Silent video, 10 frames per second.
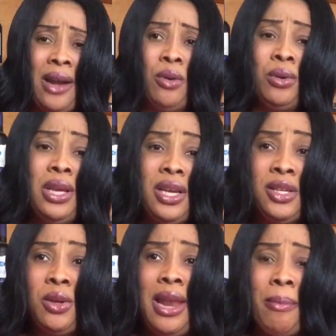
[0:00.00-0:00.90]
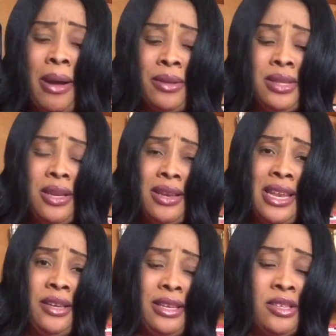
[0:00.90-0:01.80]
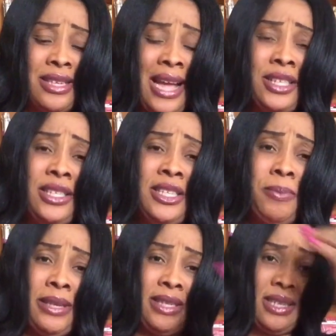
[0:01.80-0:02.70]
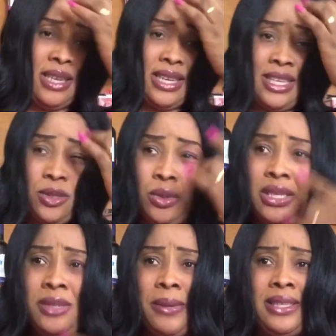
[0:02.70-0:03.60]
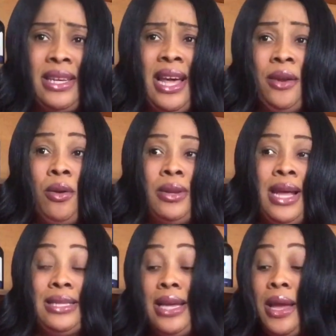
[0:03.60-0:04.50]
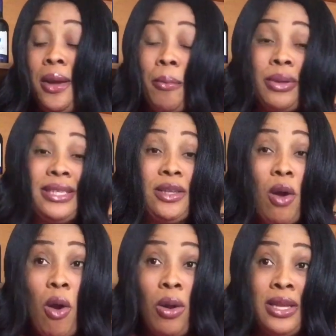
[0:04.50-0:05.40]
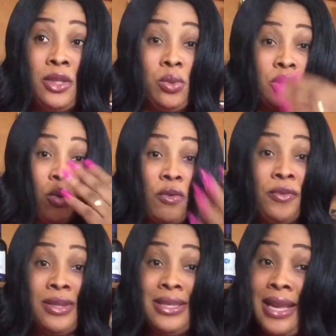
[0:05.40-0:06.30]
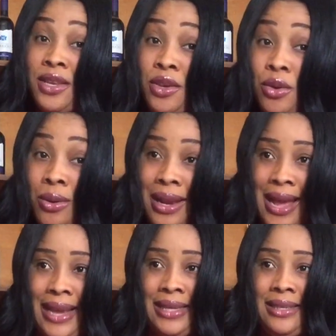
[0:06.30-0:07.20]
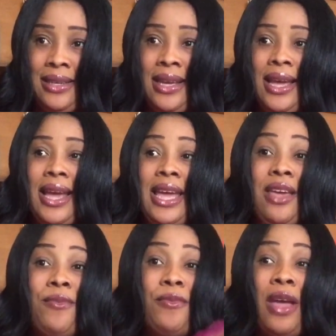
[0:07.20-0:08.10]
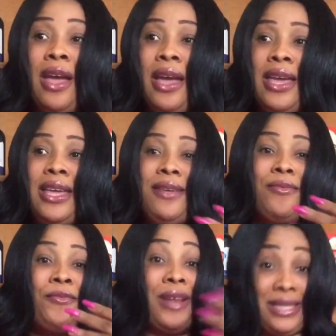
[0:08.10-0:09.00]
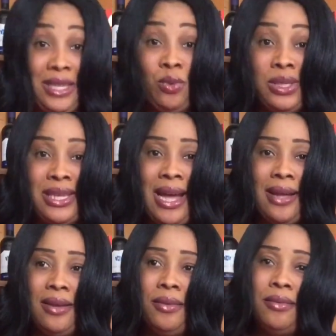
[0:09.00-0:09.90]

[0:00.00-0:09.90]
angle. It's all about they snatched this person, they took this person and all that. But in all, it was obvious that Neil lied. He flirted with her.